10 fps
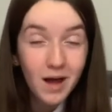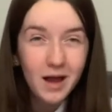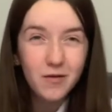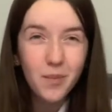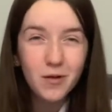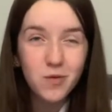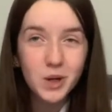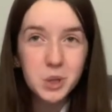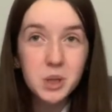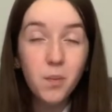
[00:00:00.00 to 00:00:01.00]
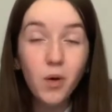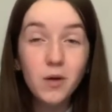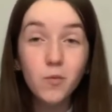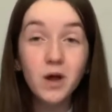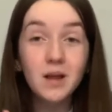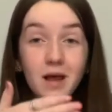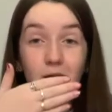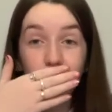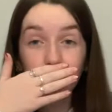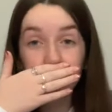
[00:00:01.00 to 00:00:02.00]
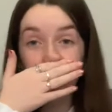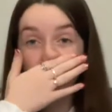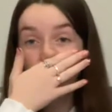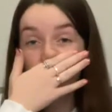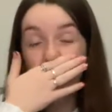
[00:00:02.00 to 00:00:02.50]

It's a bit cringy, but it really is the truth.